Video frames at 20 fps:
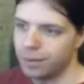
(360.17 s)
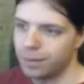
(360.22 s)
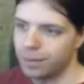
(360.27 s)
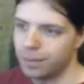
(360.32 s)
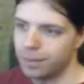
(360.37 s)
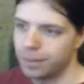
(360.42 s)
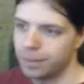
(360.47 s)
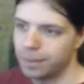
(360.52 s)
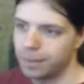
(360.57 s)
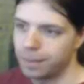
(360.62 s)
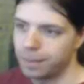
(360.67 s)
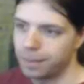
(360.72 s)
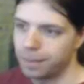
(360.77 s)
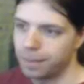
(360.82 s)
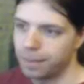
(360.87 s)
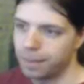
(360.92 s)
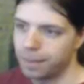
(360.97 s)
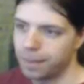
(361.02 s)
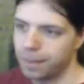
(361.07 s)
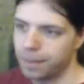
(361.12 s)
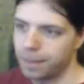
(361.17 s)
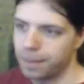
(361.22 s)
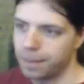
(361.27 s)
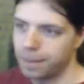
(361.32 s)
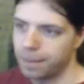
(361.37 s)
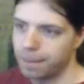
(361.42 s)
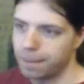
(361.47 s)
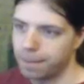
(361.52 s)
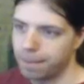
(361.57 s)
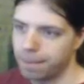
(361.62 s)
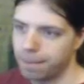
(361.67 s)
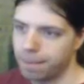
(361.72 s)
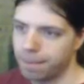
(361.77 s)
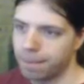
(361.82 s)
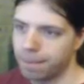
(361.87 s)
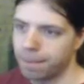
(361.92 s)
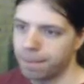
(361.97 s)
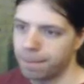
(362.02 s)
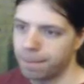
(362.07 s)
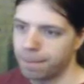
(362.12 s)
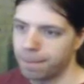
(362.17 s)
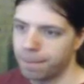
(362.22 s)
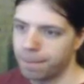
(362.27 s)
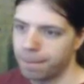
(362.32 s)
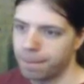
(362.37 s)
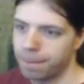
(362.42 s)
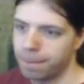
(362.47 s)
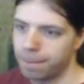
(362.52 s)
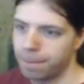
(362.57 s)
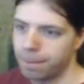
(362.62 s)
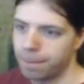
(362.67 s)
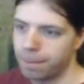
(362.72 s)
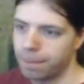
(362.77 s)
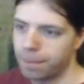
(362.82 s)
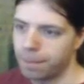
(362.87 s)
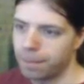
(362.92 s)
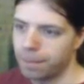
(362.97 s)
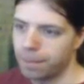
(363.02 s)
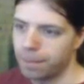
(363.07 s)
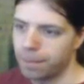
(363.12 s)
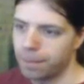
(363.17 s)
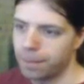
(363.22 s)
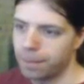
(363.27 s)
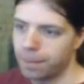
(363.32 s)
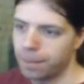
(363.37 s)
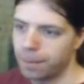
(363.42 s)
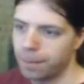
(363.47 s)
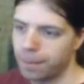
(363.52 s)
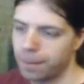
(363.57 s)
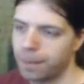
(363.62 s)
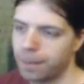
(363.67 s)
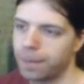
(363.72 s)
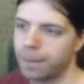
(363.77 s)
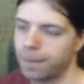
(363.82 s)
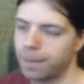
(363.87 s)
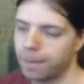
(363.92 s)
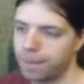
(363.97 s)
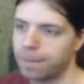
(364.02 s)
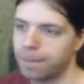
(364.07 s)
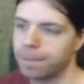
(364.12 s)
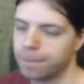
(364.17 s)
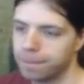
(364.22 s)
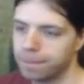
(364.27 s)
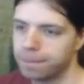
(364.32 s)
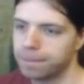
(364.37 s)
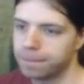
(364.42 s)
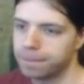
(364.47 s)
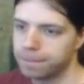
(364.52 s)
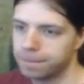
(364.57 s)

The person shown says nothing.